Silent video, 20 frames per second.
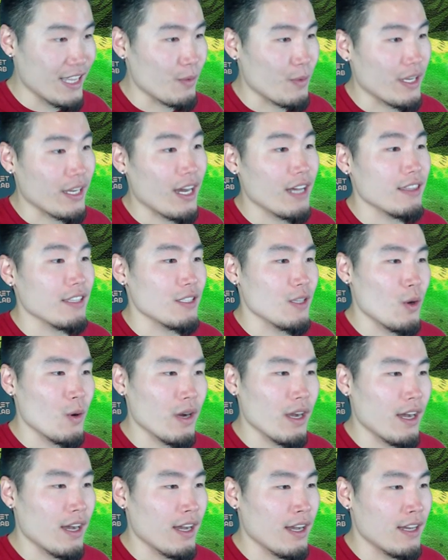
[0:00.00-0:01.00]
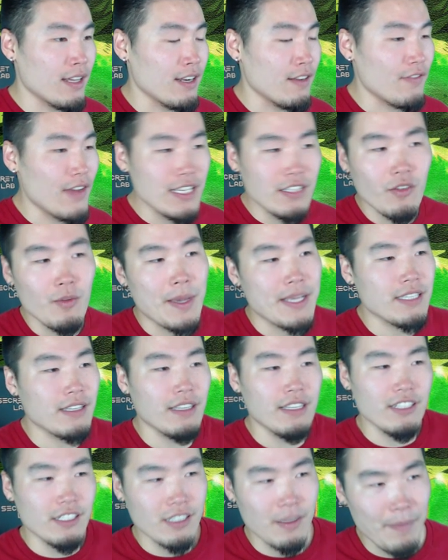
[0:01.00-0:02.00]
We got the Dokkan Festival,
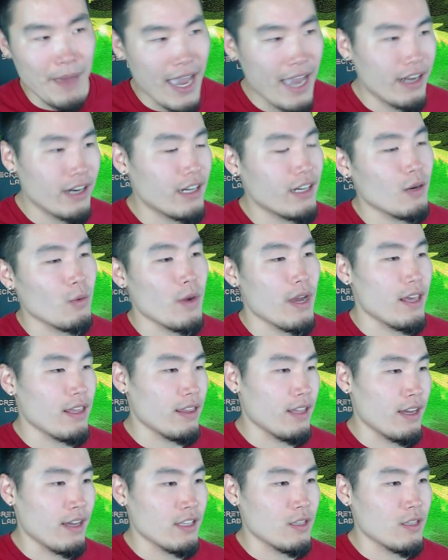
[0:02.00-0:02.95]
basically just a banner with uh,